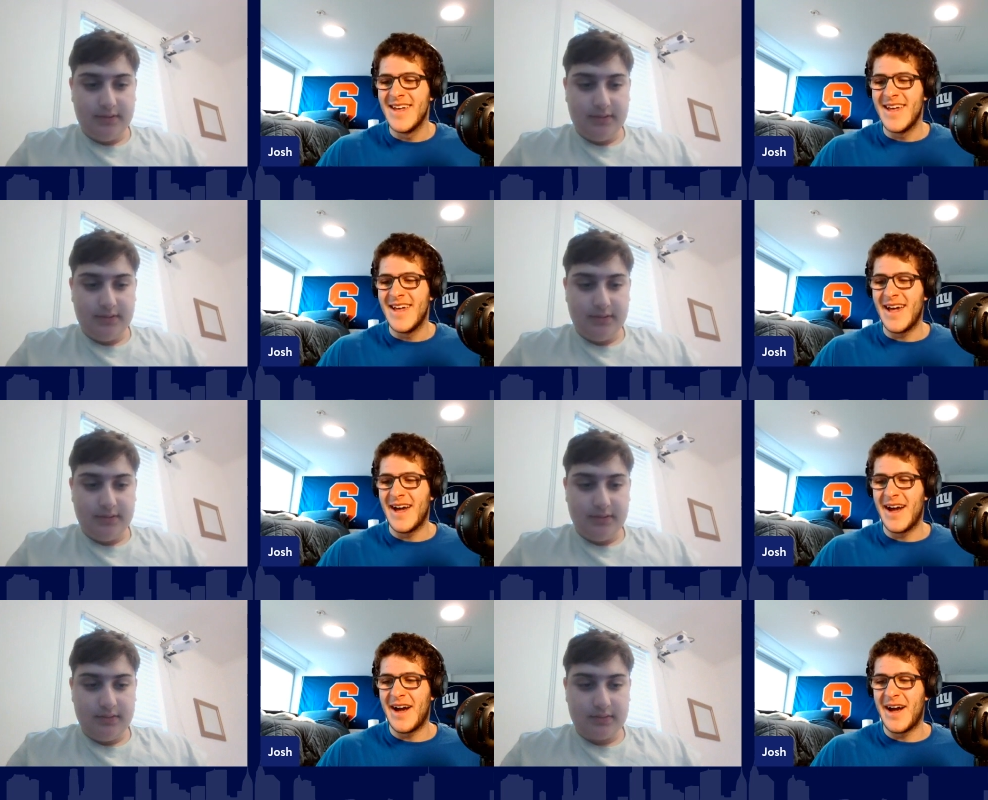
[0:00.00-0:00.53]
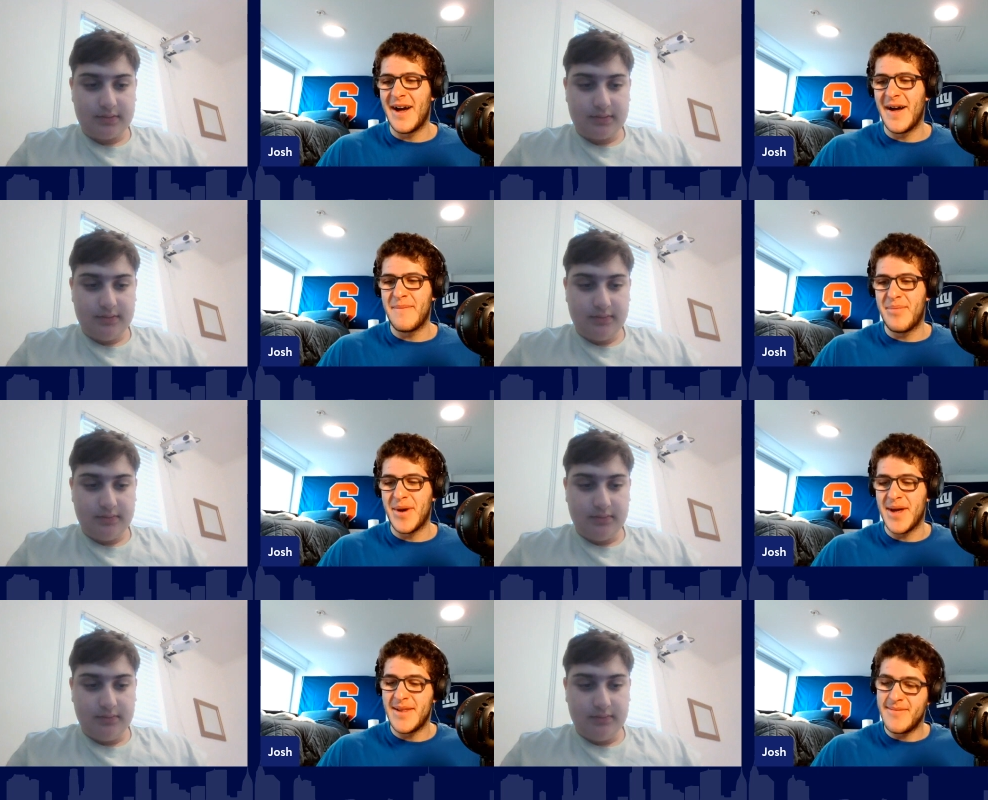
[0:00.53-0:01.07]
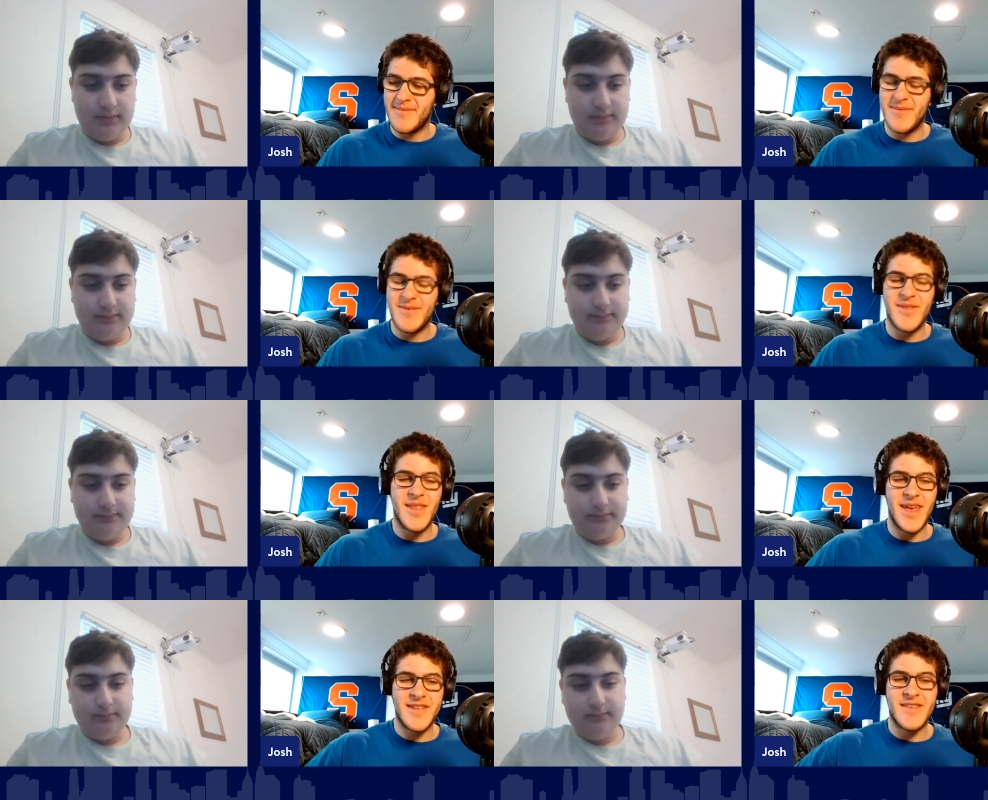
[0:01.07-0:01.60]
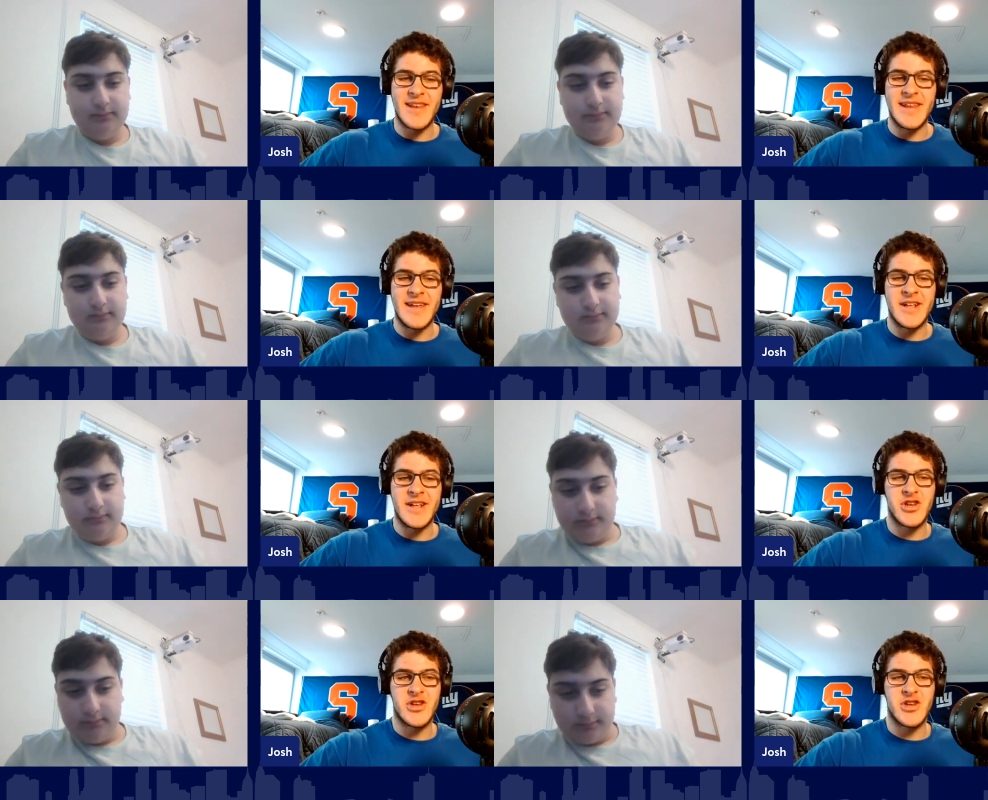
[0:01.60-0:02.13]
Speaker 1: Uh, but it's an
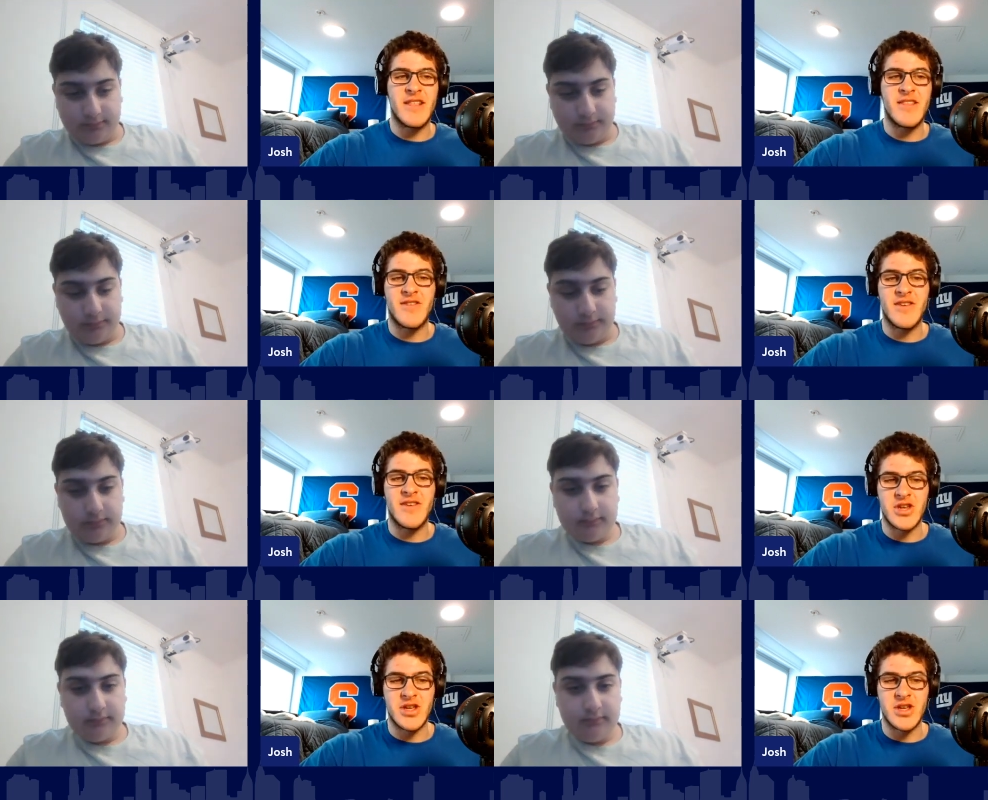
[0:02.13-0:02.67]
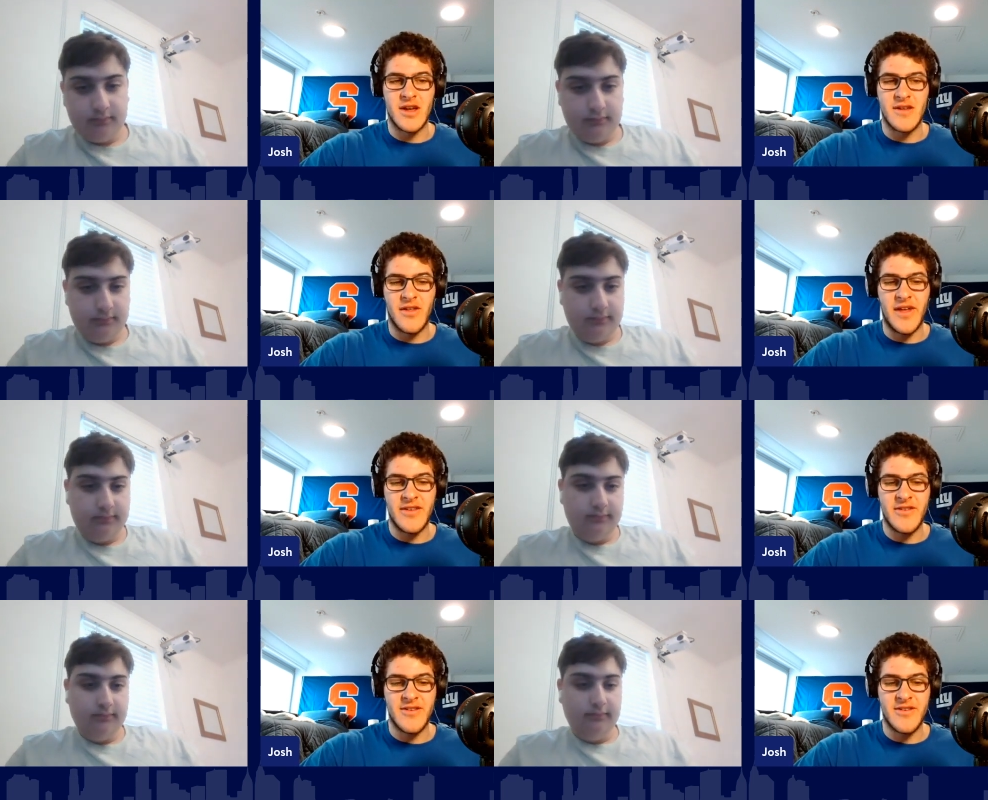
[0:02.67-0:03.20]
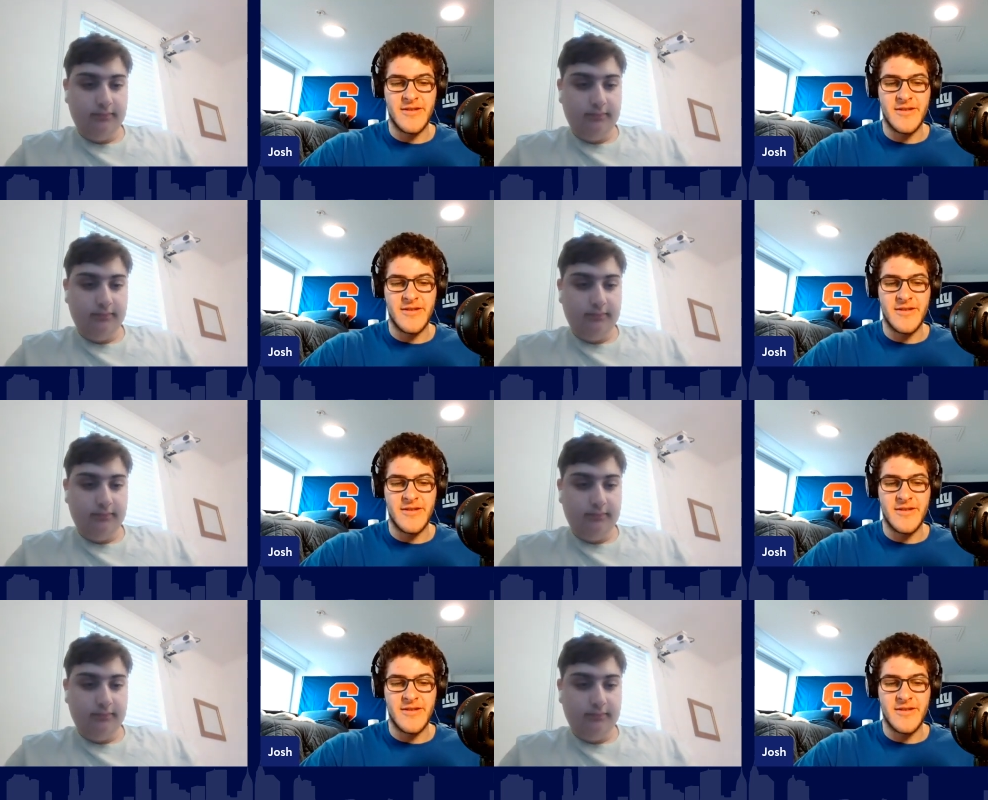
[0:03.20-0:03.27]
interesting decision nonetheless.